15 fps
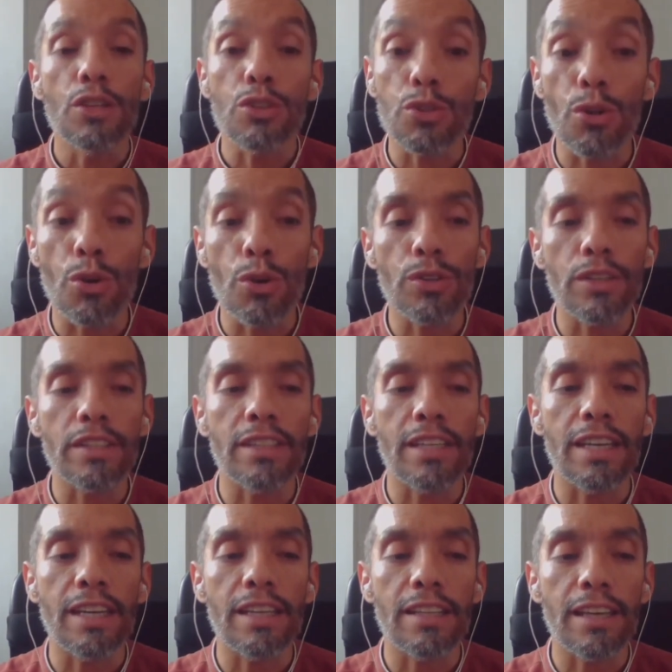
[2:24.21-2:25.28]
So
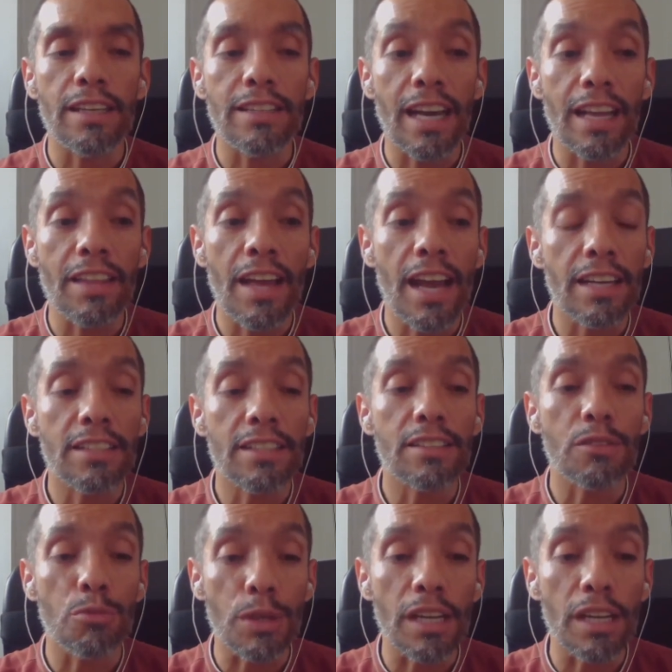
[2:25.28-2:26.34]
that
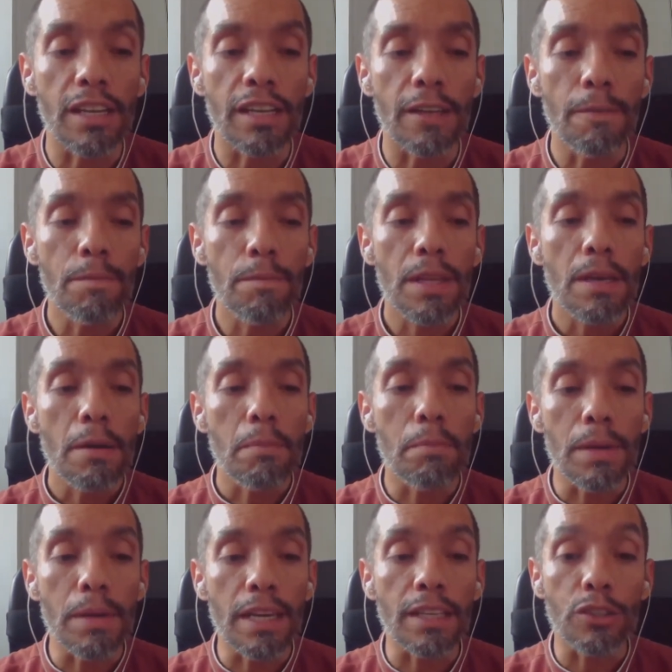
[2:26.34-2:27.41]
has really
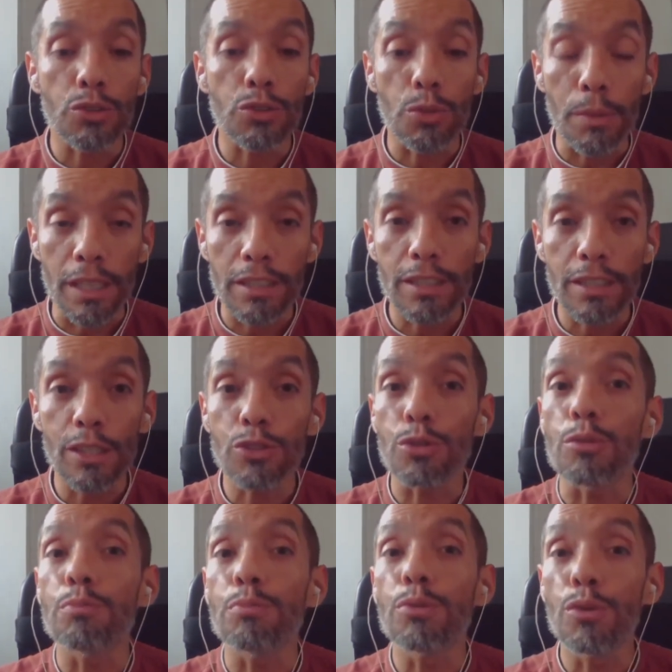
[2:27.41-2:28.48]
been instrumental
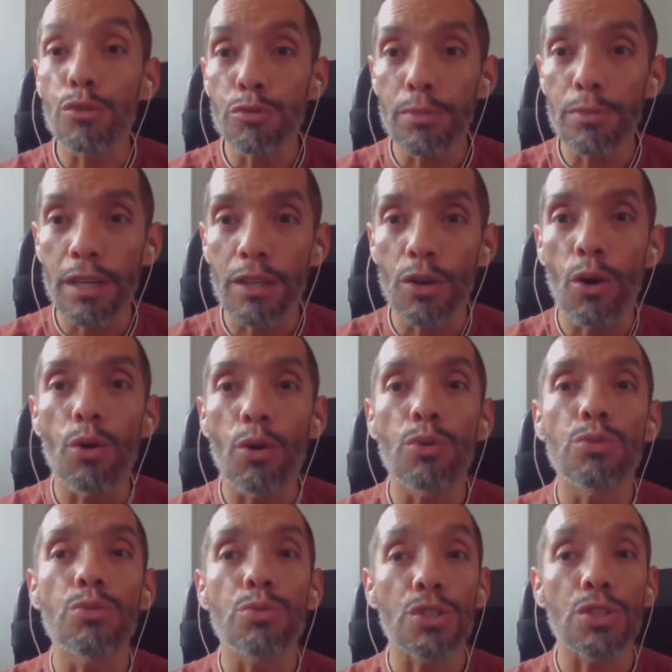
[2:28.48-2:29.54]
to improve my
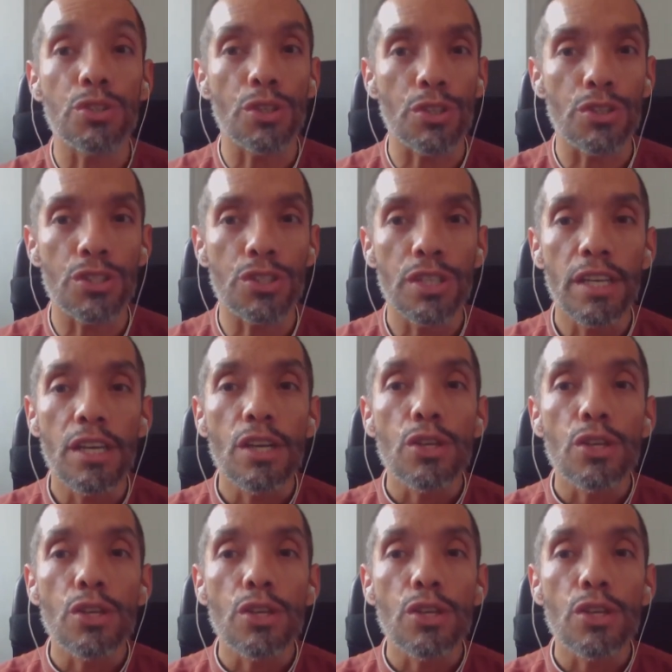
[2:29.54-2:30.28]
own research.